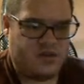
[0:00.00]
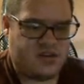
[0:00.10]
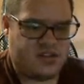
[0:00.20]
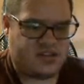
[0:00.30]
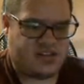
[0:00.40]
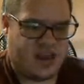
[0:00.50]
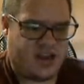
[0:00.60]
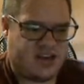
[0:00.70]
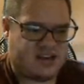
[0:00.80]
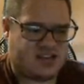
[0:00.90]
The
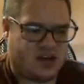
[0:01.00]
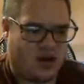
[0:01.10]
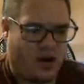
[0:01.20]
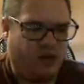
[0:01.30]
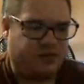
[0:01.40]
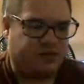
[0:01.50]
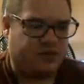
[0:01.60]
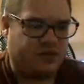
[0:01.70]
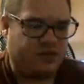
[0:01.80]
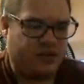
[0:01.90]
static is off?
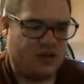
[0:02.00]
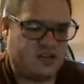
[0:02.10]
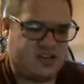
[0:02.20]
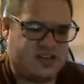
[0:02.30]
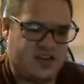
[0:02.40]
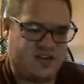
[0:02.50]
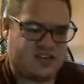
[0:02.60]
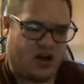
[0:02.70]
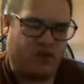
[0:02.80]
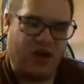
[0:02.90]
The TV is
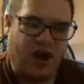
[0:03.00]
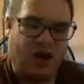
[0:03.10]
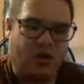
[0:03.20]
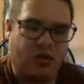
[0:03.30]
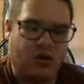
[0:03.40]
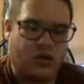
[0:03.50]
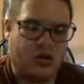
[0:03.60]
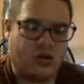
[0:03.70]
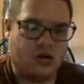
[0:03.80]
off now?